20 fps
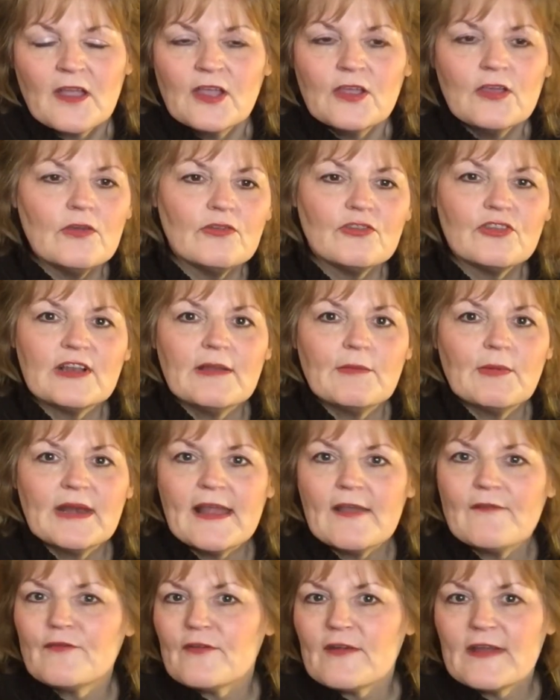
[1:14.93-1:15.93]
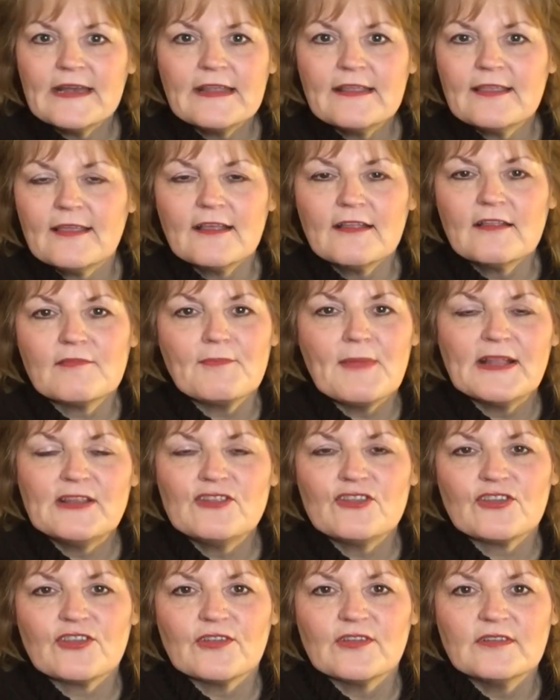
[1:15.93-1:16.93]
usually whenever anything's
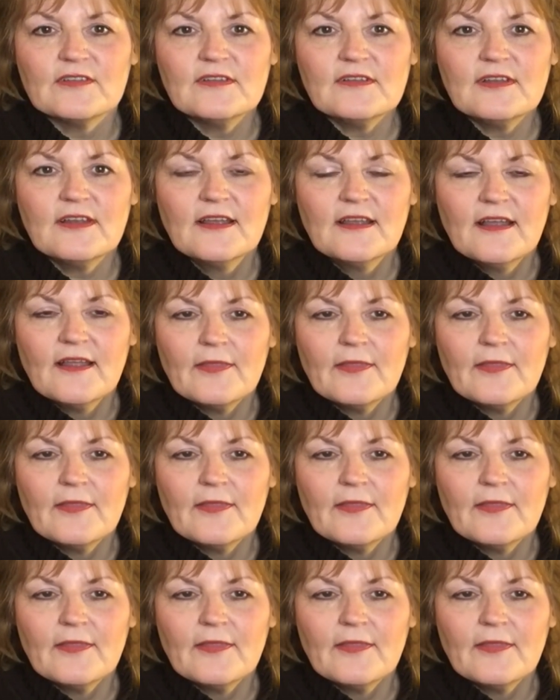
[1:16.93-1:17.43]
mentioned,